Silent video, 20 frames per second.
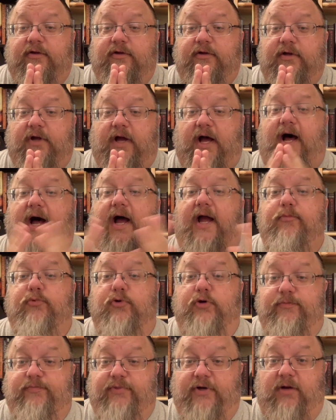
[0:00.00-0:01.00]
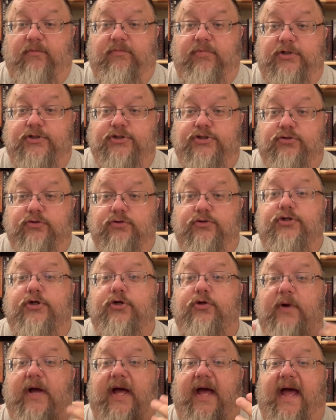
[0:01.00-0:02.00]
Hybrid publishers
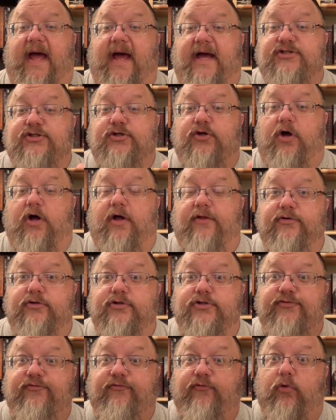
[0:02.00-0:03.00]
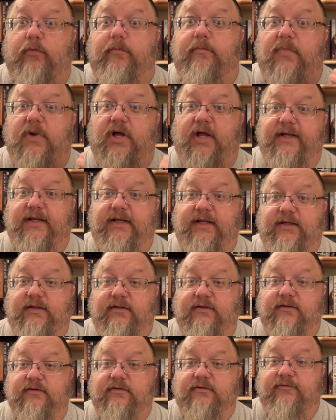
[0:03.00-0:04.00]
who ask authors for
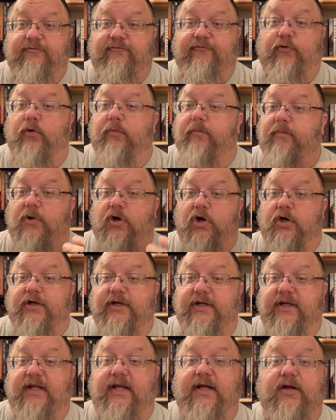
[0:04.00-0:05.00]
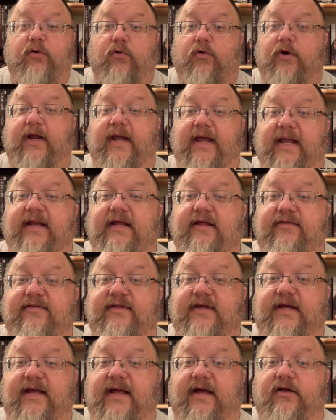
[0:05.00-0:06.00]
money, for marketing, or
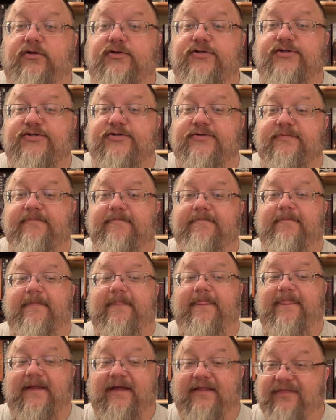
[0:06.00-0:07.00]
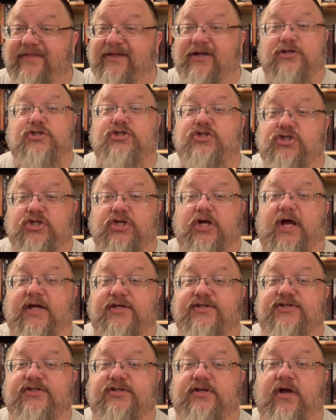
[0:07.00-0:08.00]
anything else, they're
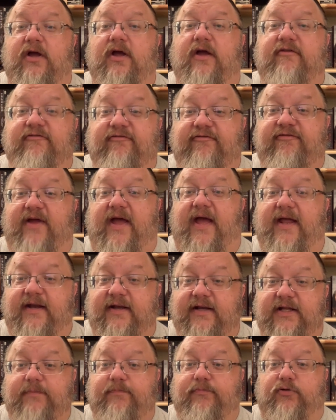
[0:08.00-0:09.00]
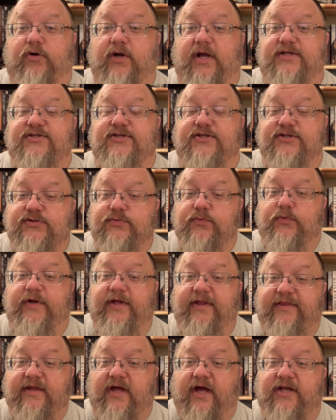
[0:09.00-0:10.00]
just vanity presses
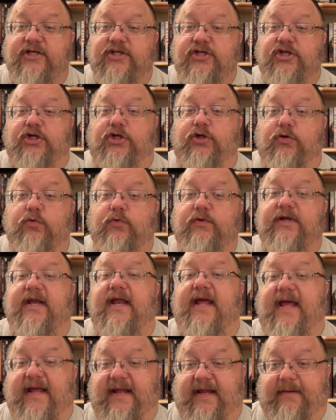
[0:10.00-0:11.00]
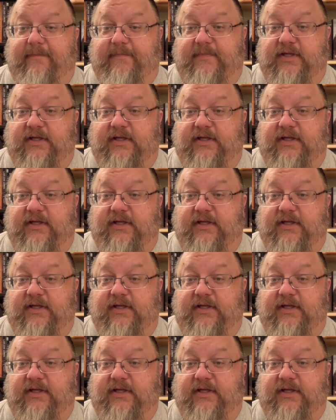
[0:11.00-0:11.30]
with a new name.